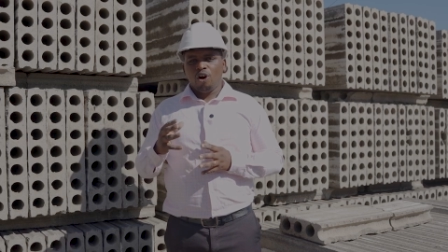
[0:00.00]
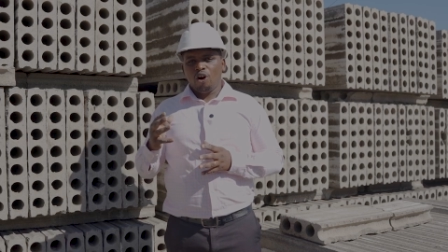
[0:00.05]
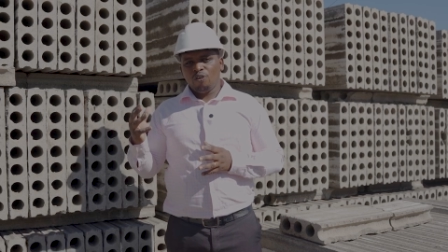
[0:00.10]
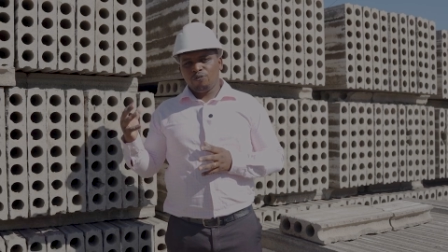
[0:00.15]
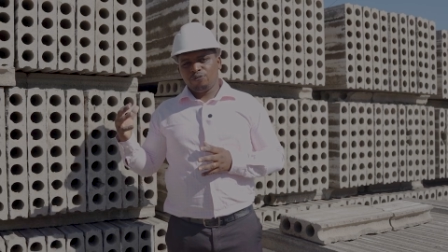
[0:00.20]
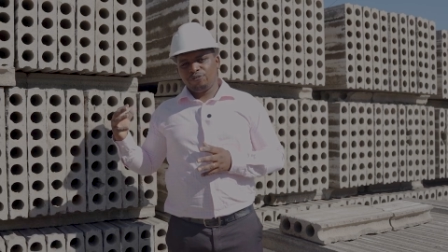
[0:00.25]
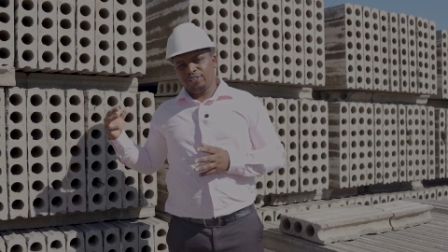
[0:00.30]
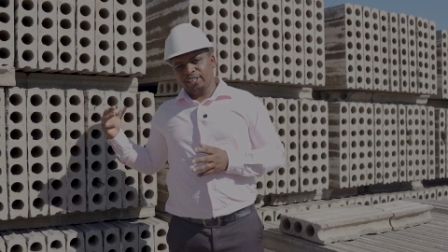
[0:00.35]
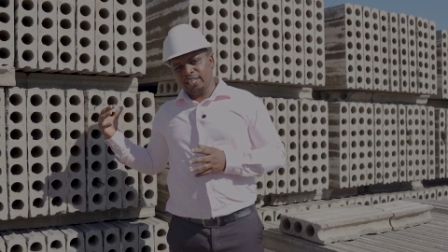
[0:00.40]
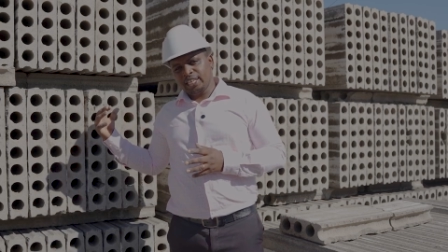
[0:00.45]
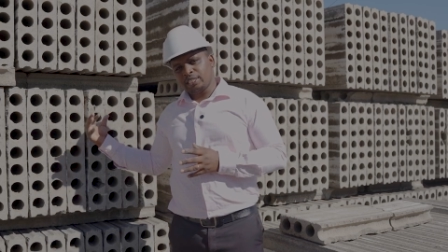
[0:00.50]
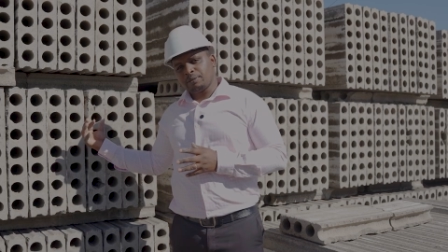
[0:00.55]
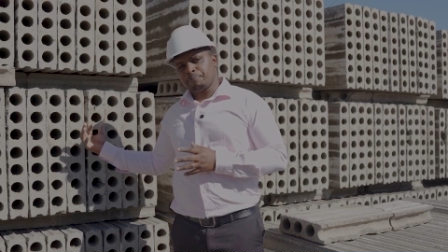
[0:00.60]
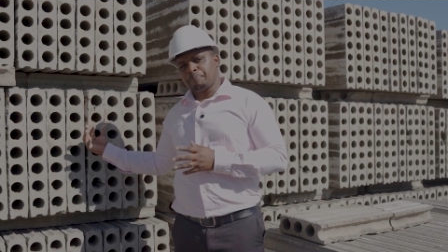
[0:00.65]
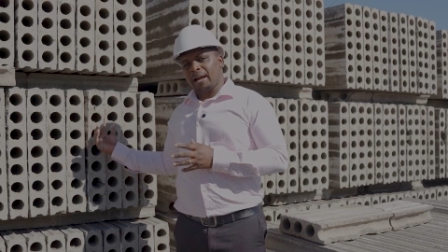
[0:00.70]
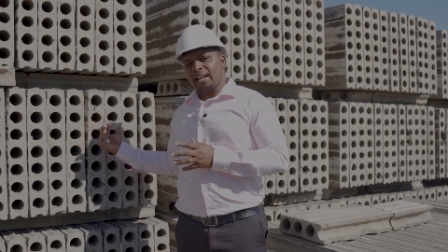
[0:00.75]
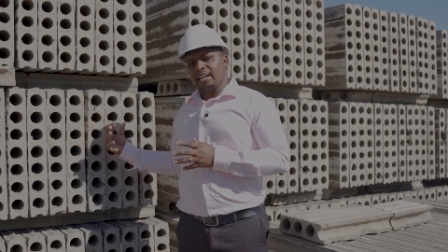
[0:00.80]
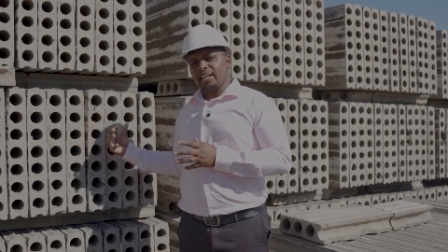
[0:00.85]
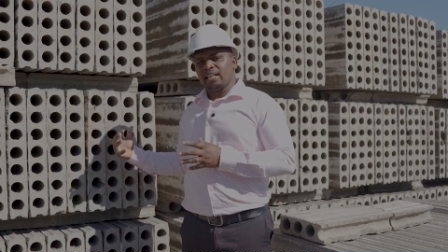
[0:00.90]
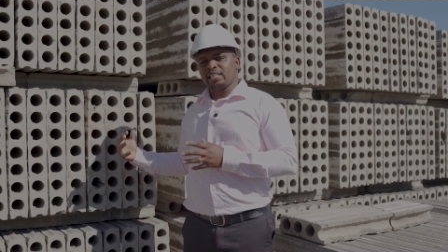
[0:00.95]
of these
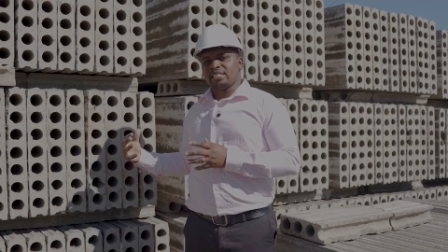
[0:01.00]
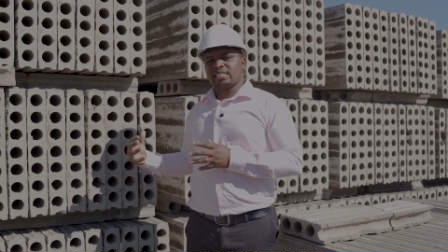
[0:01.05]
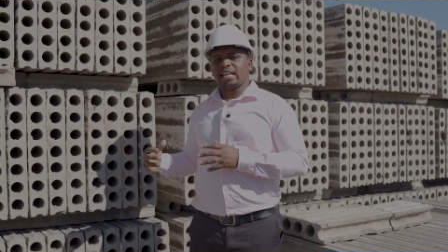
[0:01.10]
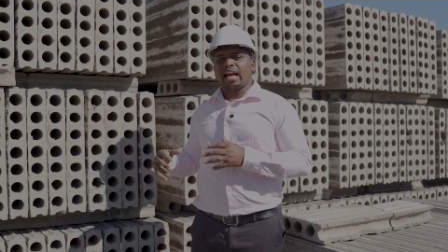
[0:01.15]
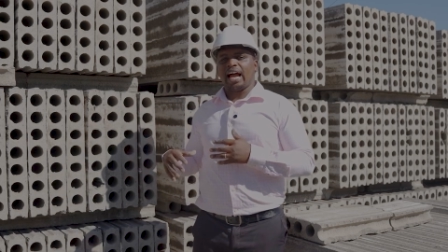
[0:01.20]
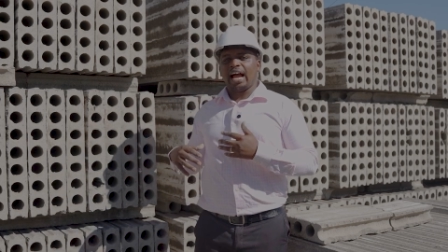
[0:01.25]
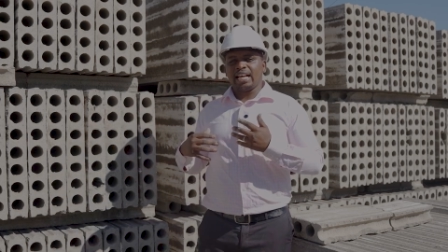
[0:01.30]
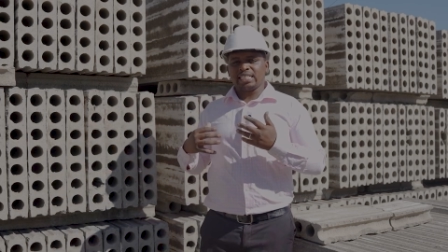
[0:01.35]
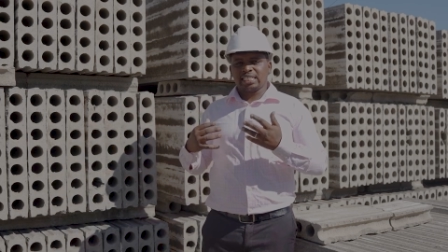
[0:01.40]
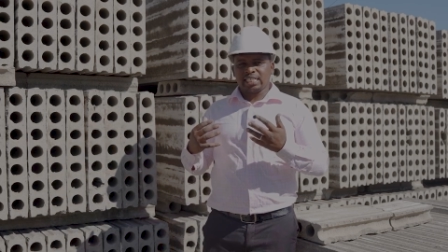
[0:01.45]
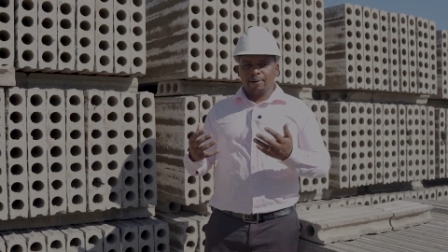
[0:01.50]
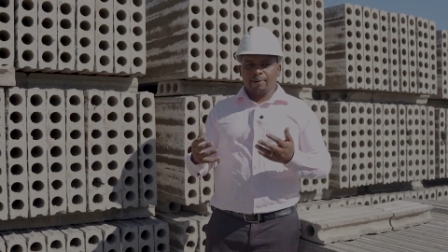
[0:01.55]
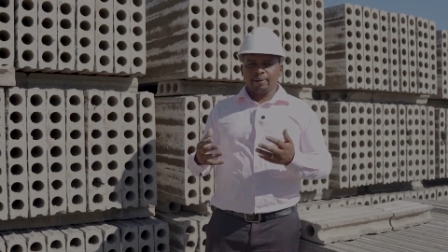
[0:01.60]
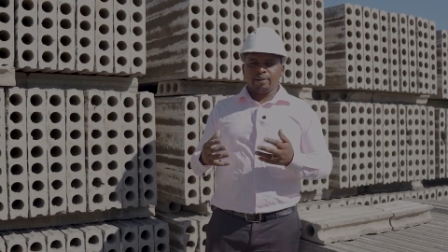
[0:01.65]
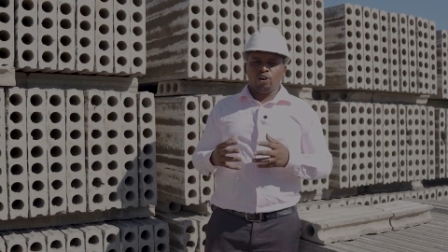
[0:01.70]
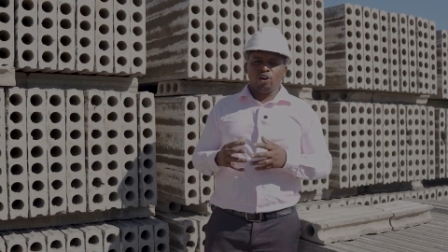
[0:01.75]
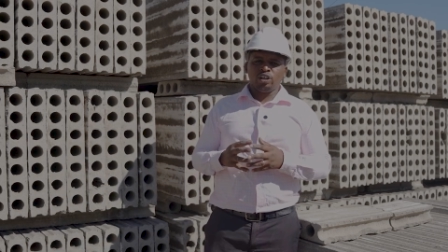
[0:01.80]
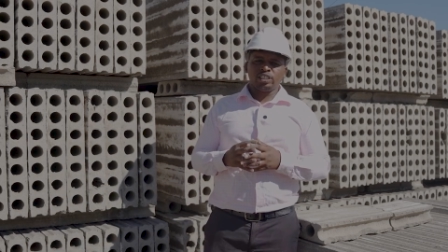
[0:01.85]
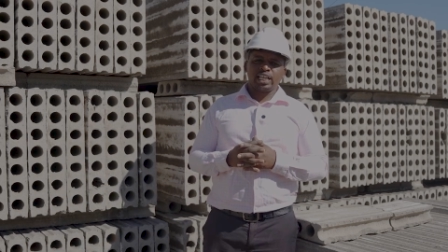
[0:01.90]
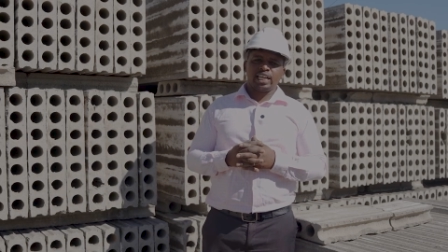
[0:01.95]
panels as
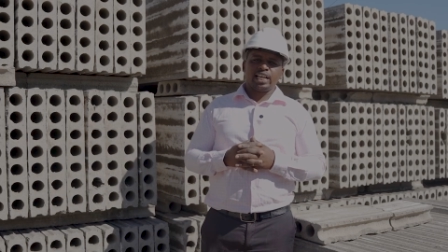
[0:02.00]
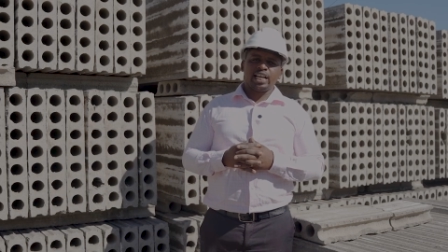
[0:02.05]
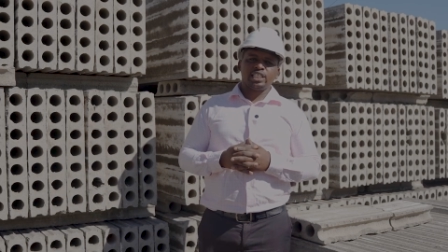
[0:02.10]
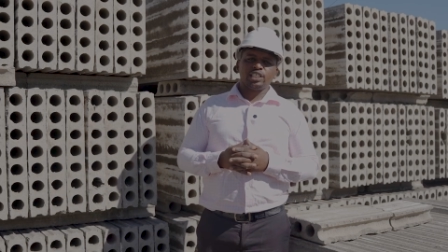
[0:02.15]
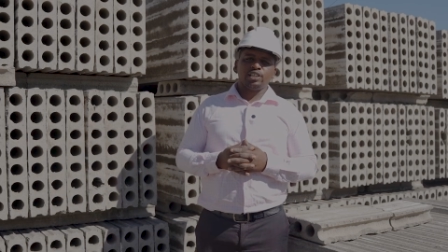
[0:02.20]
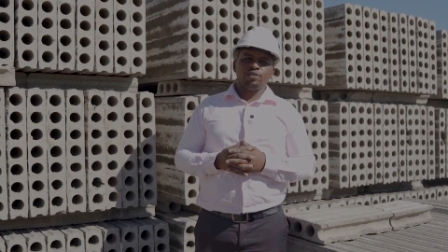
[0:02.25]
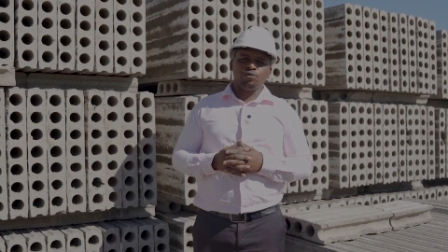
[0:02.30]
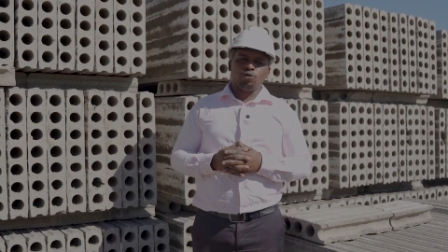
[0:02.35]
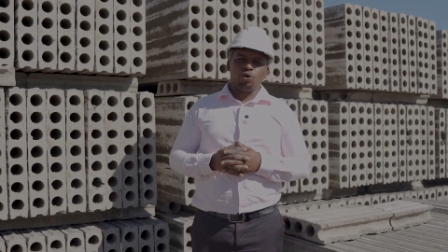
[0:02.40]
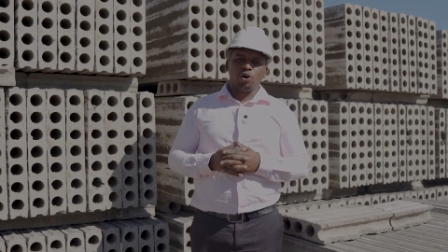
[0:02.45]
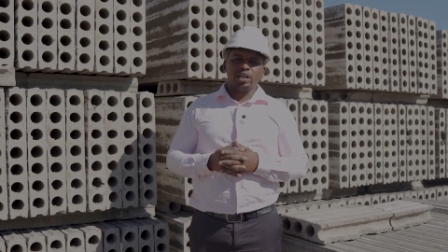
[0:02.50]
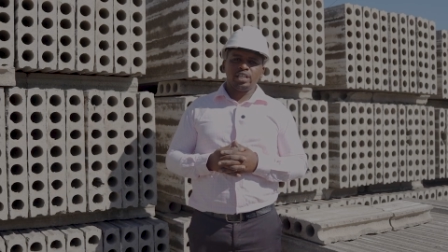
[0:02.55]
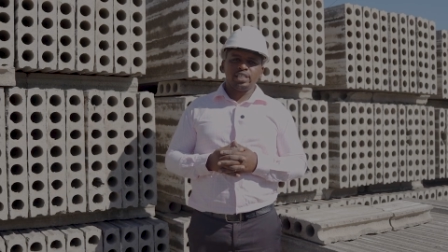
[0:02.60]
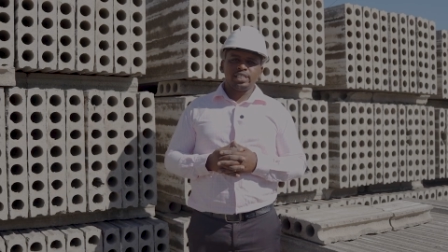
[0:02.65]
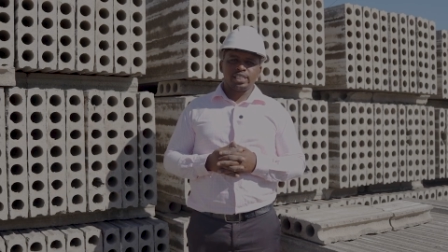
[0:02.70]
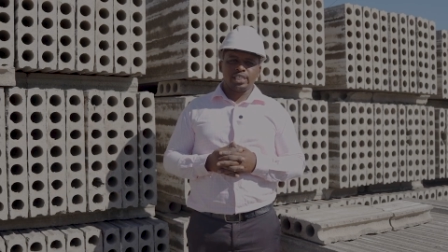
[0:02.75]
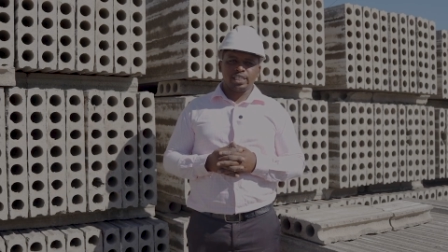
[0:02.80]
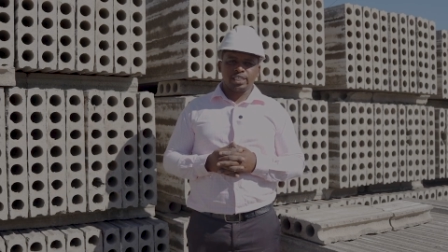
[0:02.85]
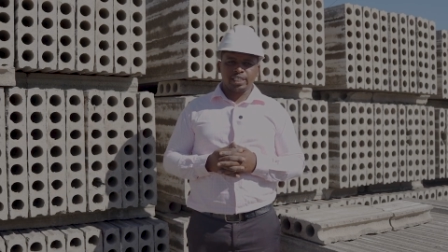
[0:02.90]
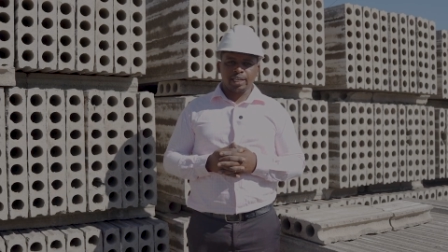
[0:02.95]
an alternative
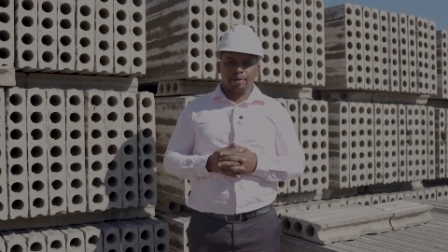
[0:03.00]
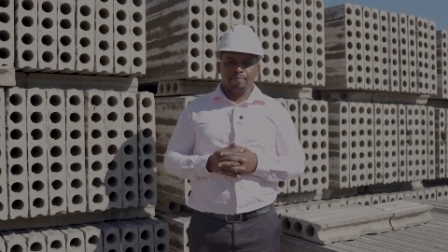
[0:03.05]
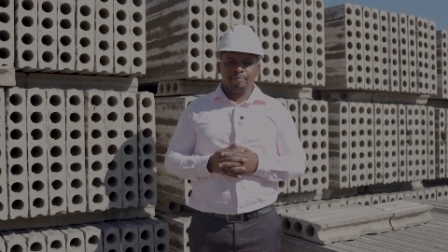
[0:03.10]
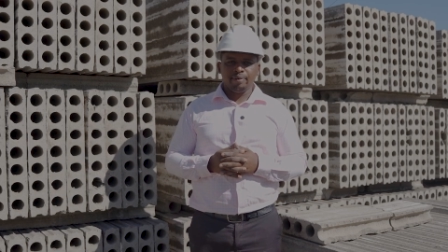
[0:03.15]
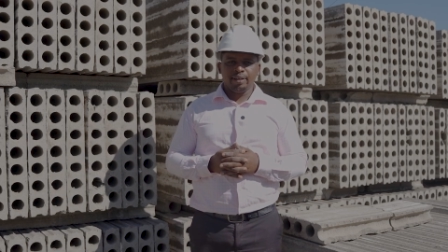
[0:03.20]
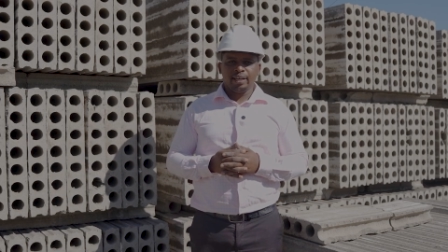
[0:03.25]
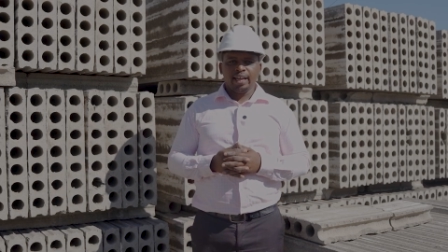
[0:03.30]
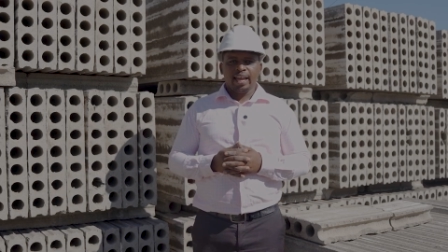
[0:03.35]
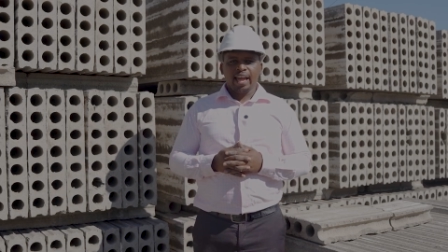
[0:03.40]
walling system